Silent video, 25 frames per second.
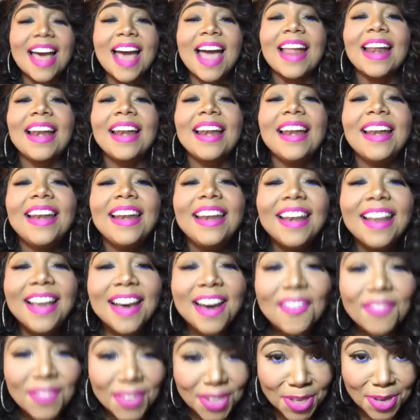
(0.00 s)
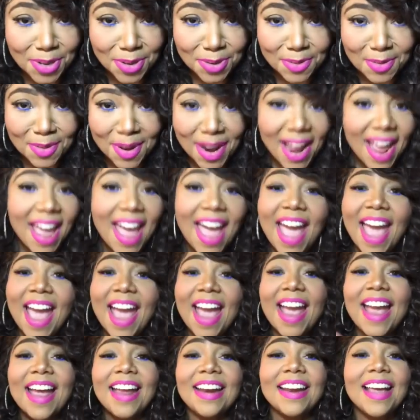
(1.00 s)
I love you,
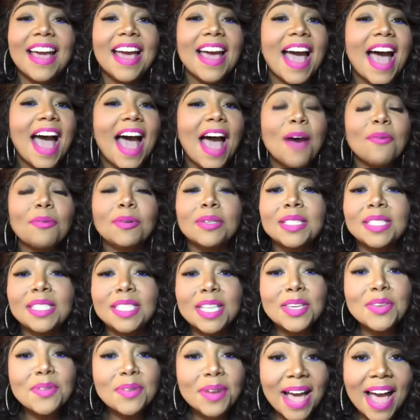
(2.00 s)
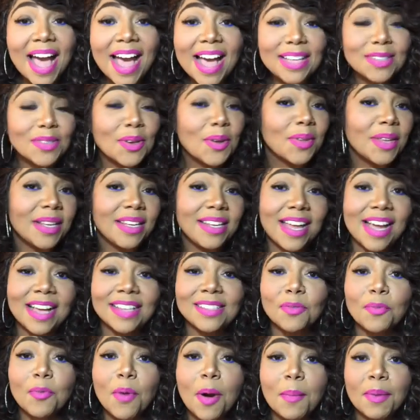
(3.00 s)
and I will see you guys on the
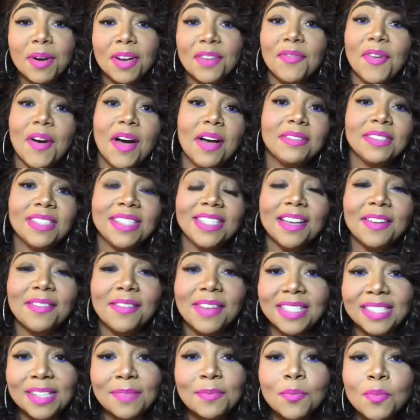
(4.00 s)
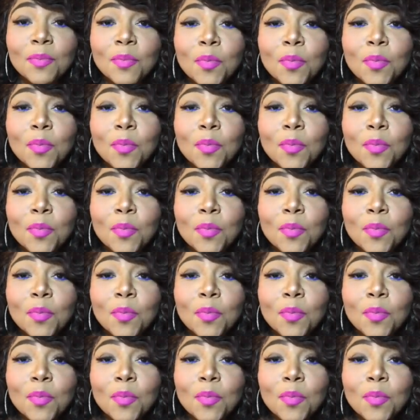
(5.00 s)
next Woman Evolved series.